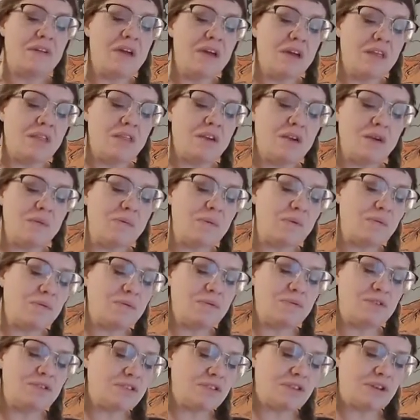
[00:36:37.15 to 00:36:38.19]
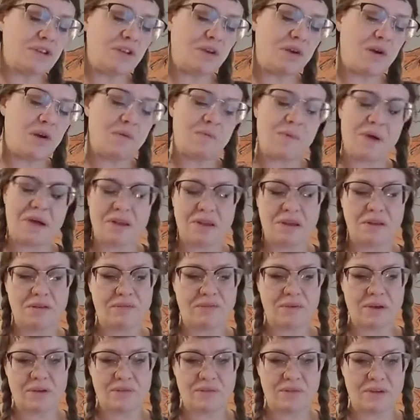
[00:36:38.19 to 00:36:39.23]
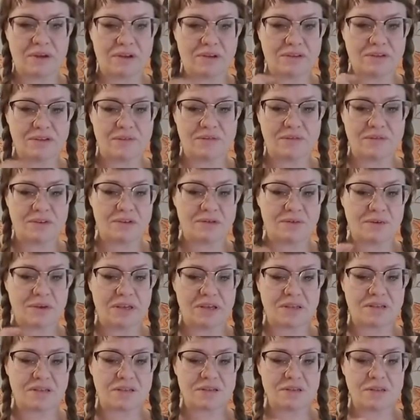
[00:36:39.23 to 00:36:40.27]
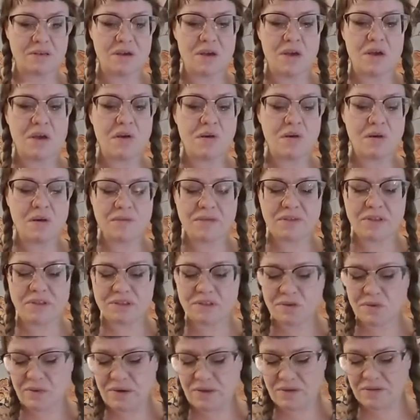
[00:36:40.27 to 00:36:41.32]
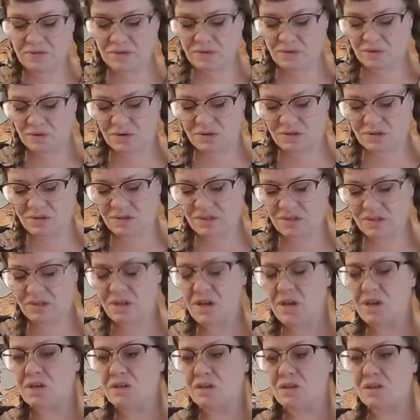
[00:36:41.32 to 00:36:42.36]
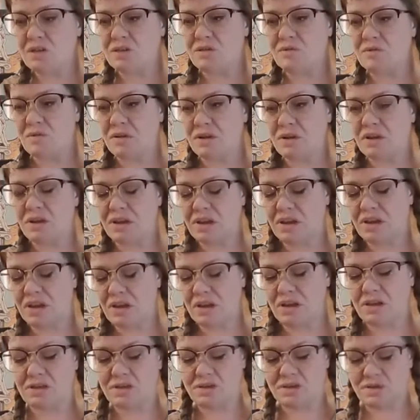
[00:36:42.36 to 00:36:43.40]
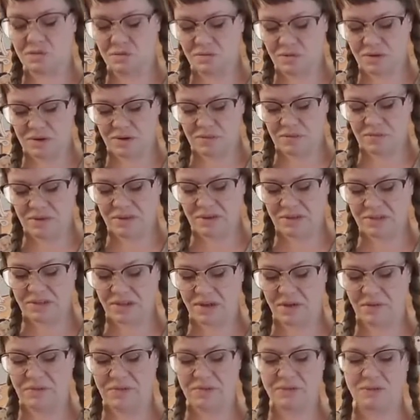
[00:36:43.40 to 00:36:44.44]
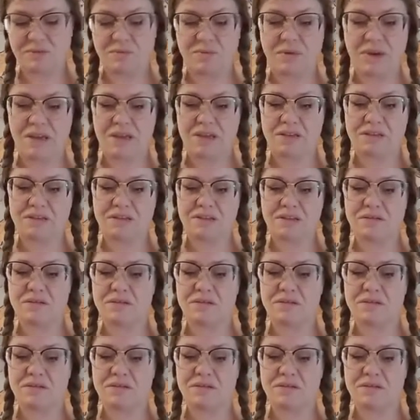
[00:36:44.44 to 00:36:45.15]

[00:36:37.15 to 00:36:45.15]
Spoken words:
There are people just going to go about it in very, very selfish ways. Whoever this Queen of Swords is, she's working in extremely selfish ways.